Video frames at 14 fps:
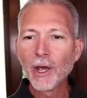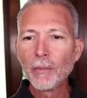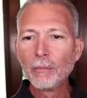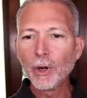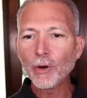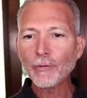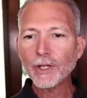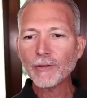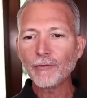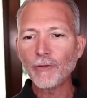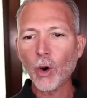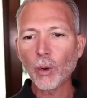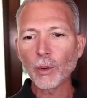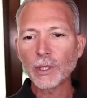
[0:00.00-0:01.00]
Moving
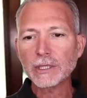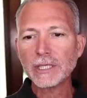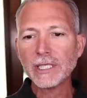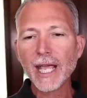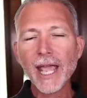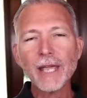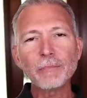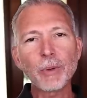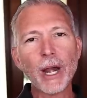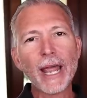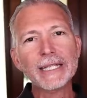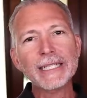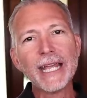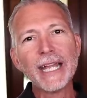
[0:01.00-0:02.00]
Forward, T A
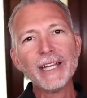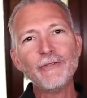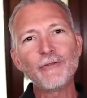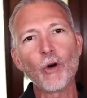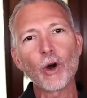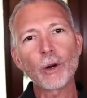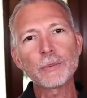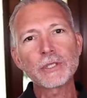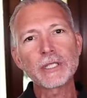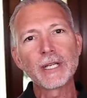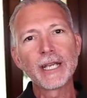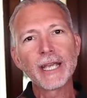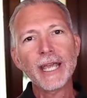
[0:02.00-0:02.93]
Bragg, Danny Forbes,